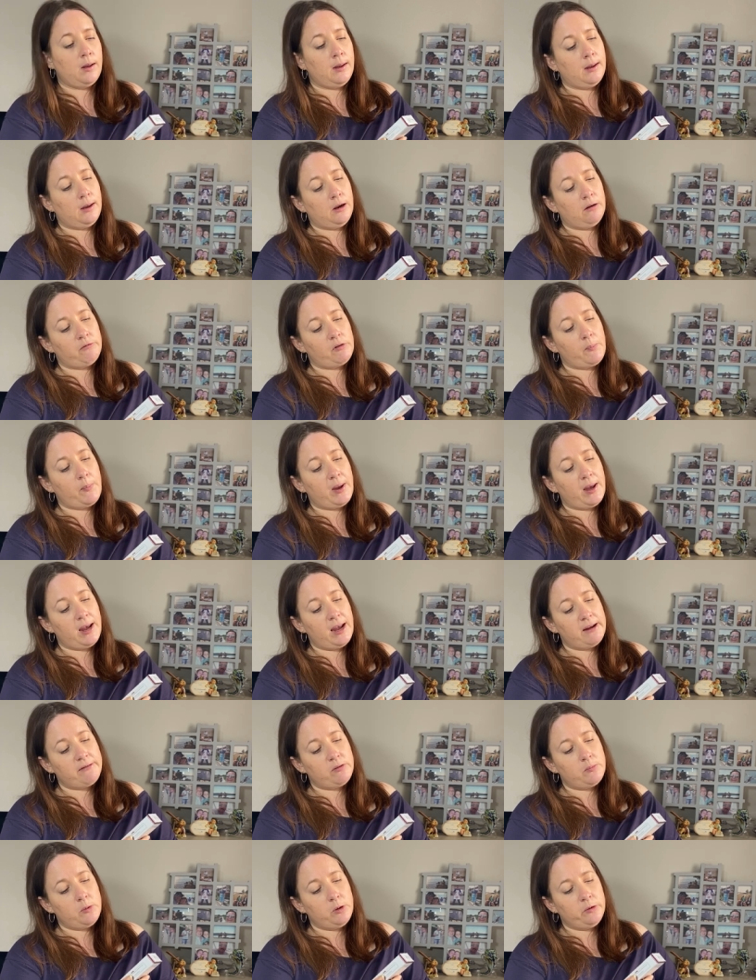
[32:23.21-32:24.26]
A
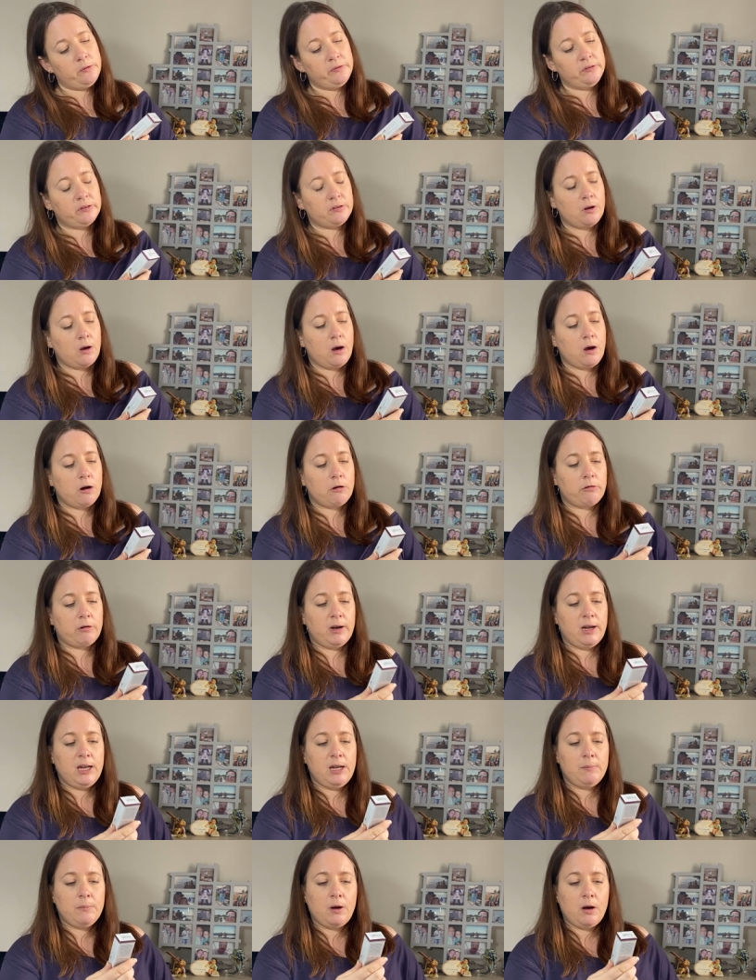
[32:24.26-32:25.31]
Repair Remove Scar
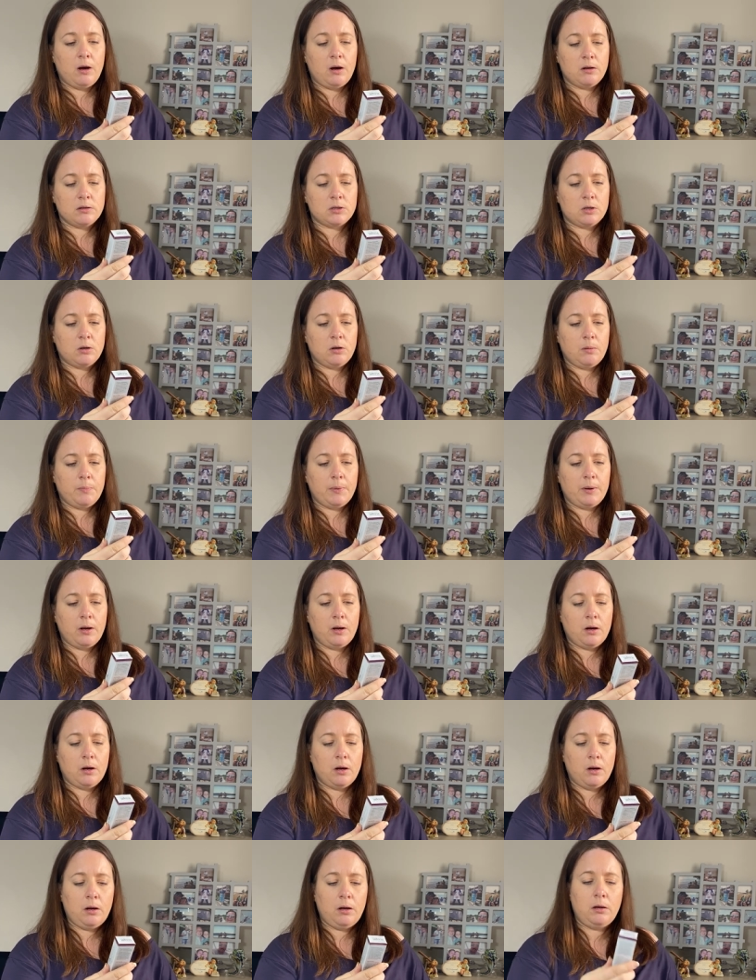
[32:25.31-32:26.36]
Cream, R-Top
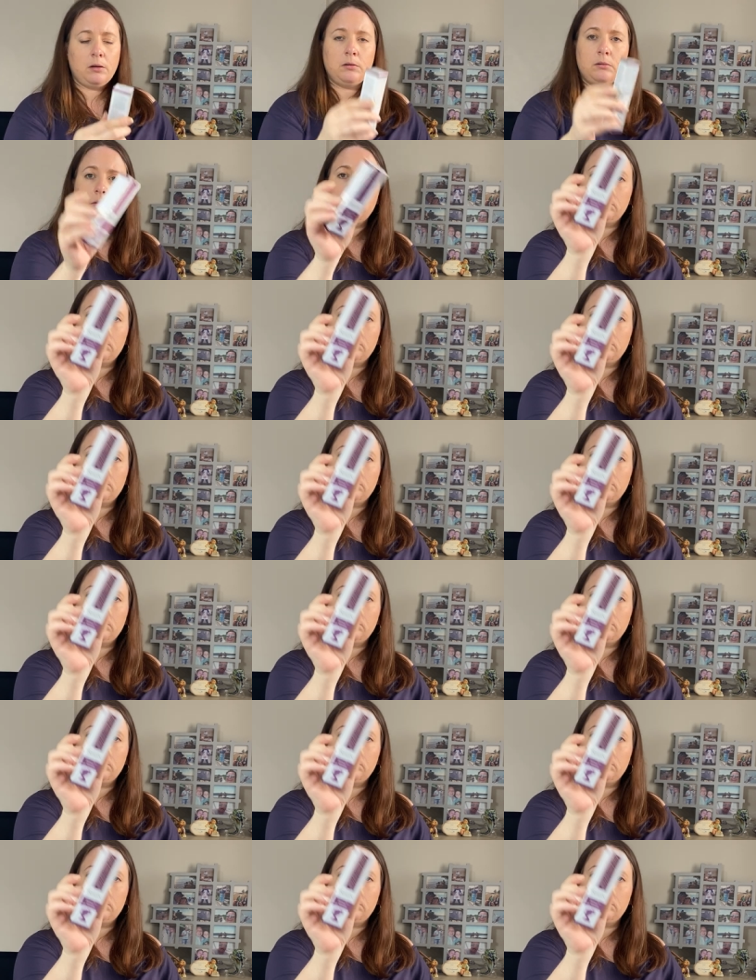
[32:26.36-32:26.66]
R.